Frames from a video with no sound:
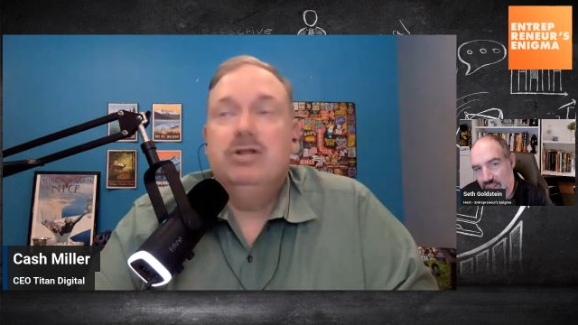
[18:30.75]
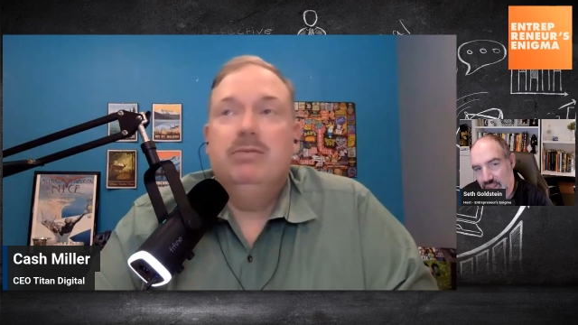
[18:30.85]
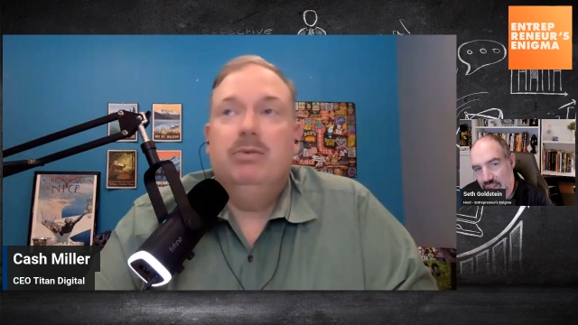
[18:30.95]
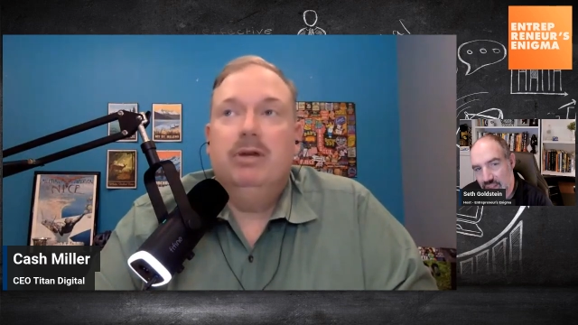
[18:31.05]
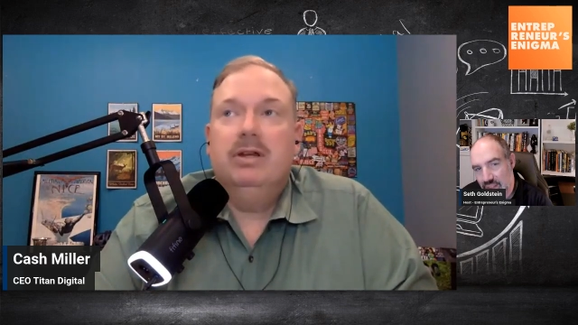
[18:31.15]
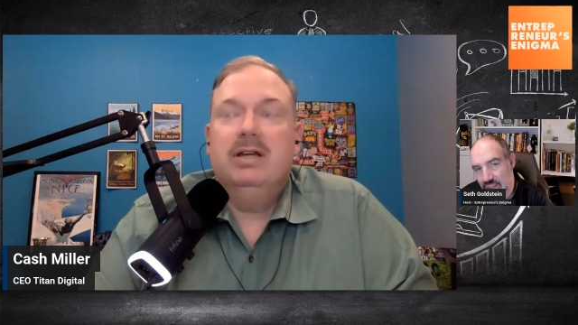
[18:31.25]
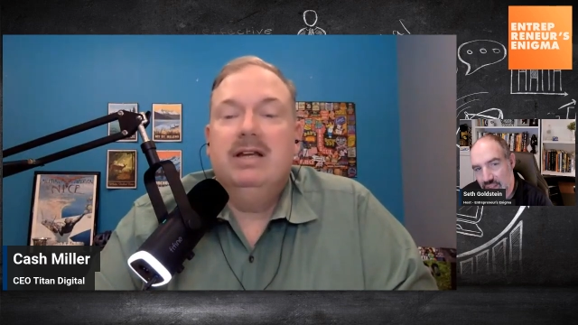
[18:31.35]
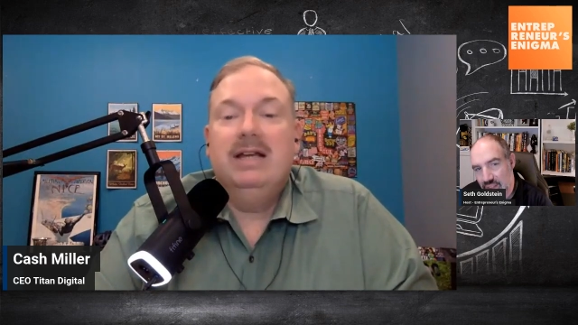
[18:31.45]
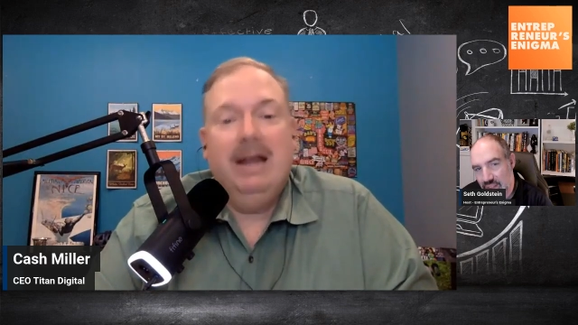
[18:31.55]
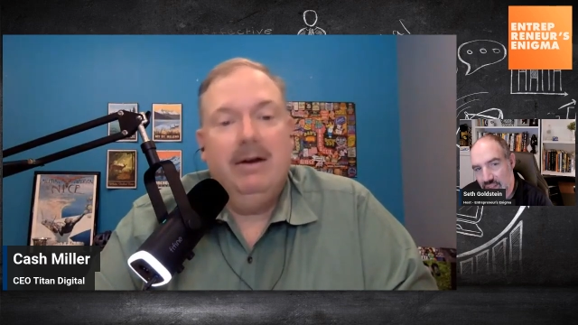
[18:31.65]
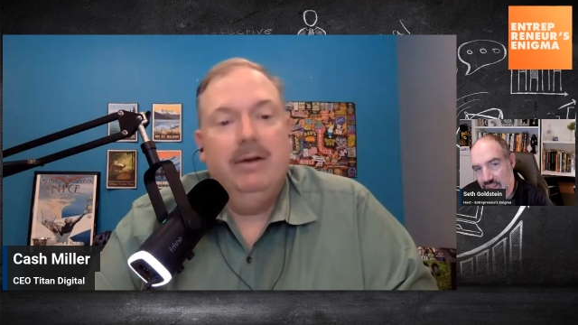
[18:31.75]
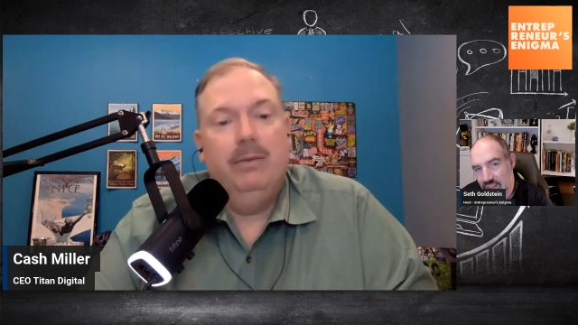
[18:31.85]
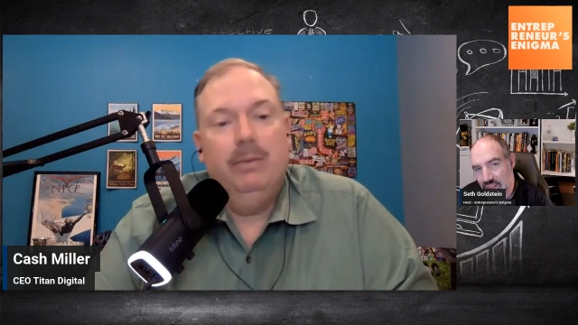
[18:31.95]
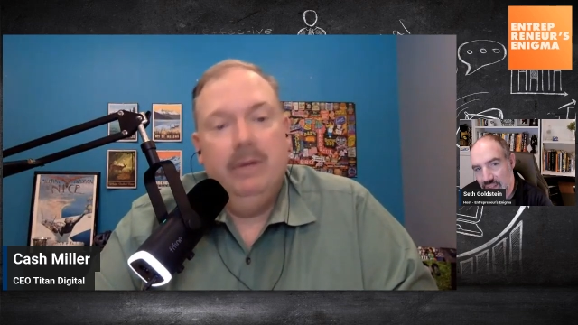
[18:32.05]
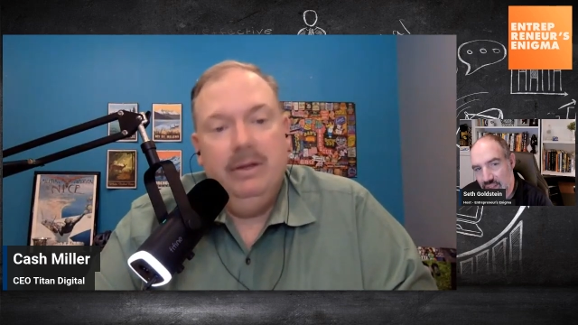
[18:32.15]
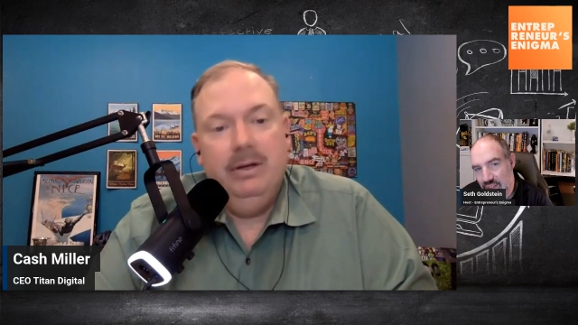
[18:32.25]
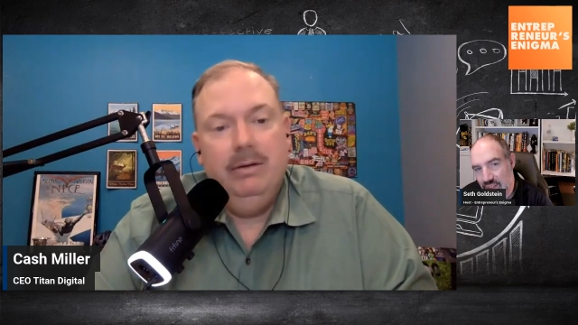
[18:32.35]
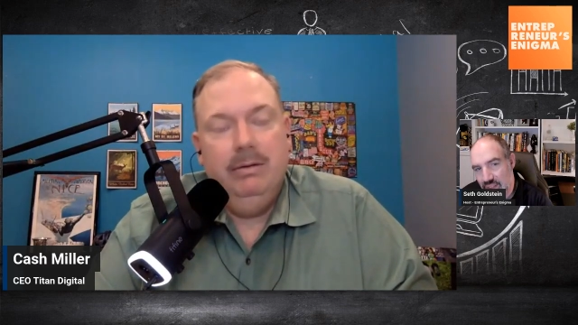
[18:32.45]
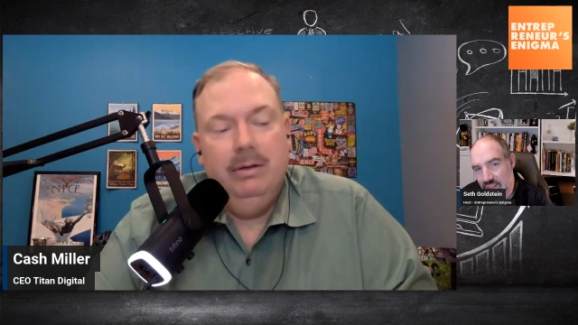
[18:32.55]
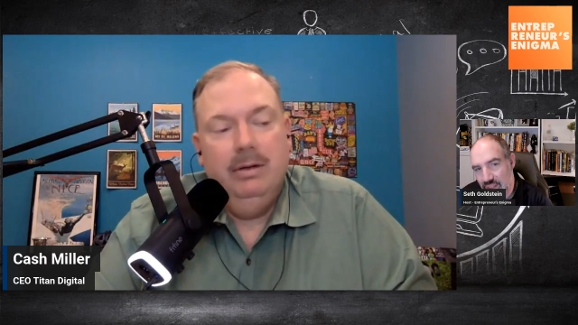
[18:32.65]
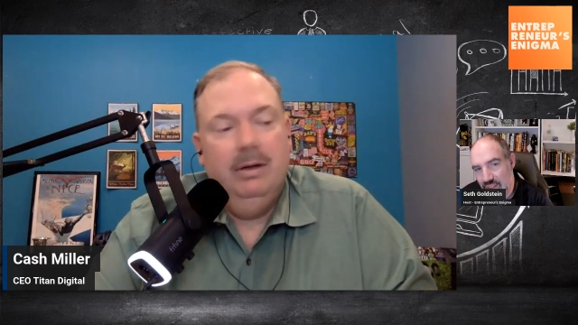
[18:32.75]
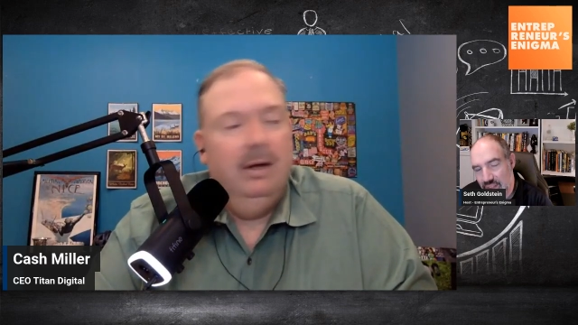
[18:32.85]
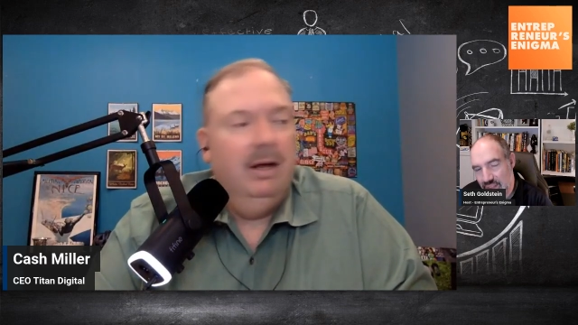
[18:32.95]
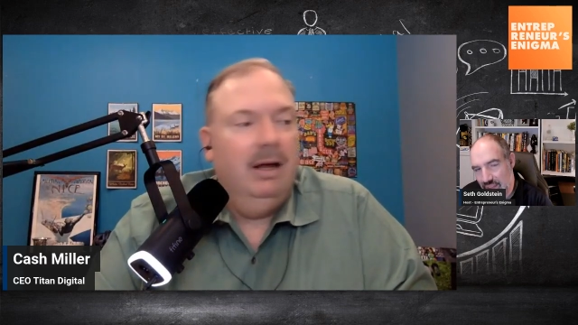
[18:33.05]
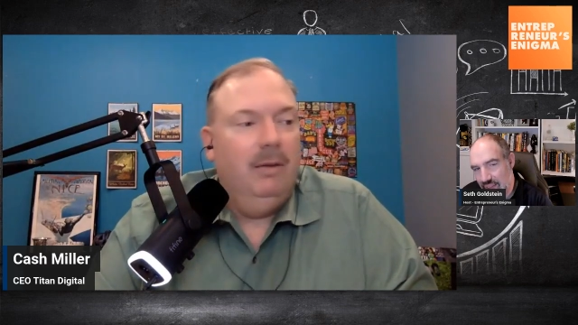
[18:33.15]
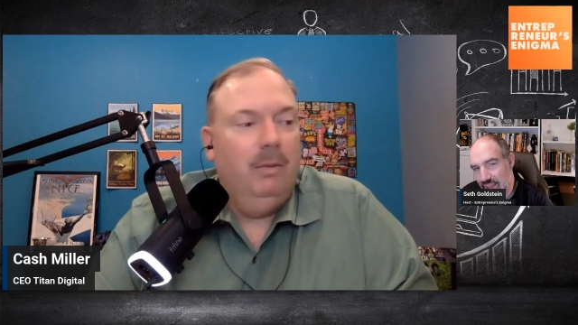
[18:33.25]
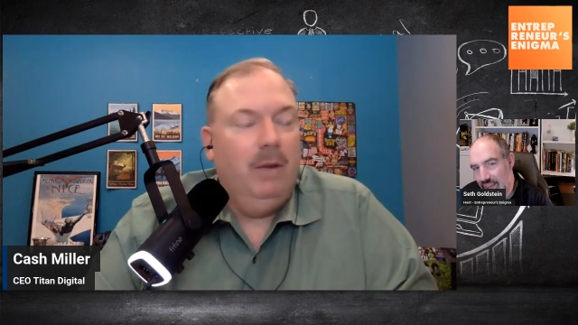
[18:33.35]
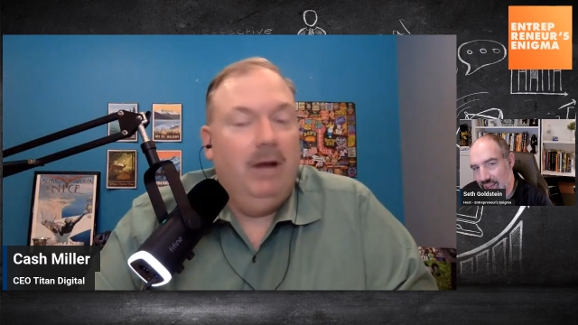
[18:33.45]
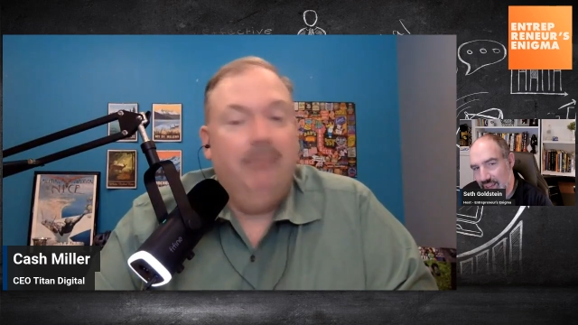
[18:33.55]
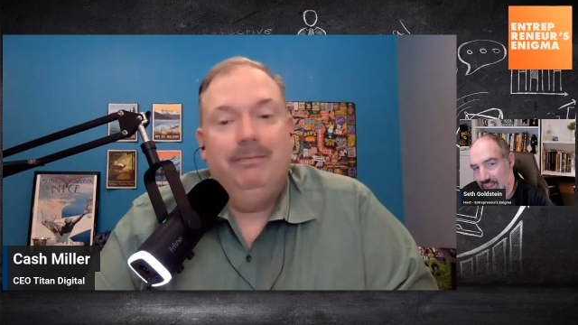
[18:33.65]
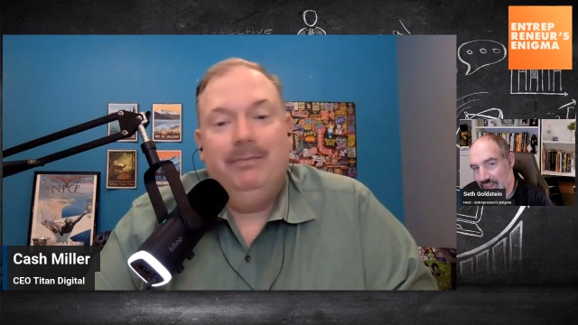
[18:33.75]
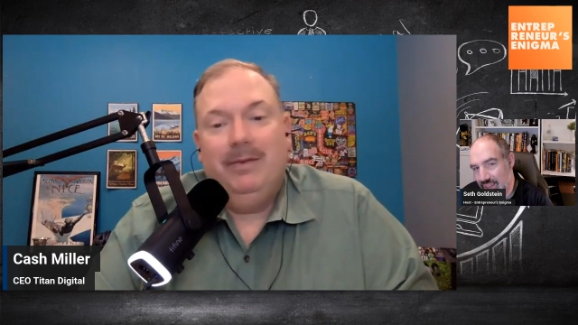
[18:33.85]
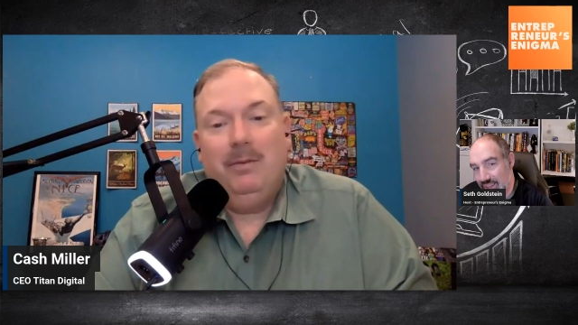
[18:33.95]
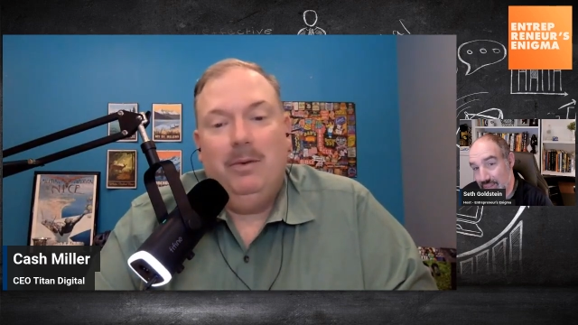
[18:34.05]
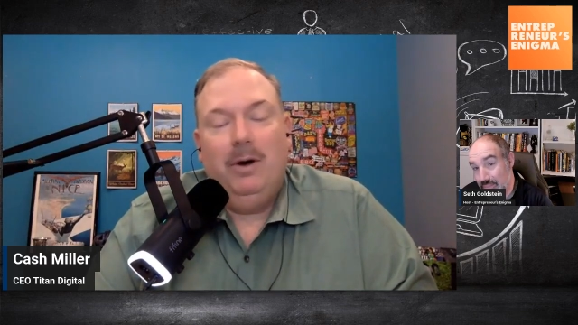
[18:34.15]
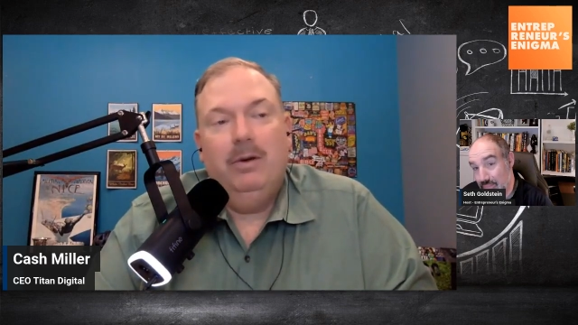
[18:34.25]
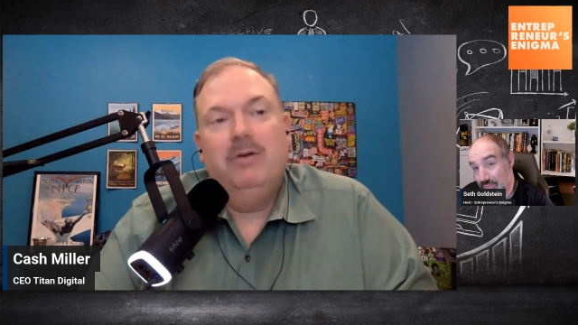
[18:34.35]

Speaker 1: important thing to carry with you? Yeah. Well, well when I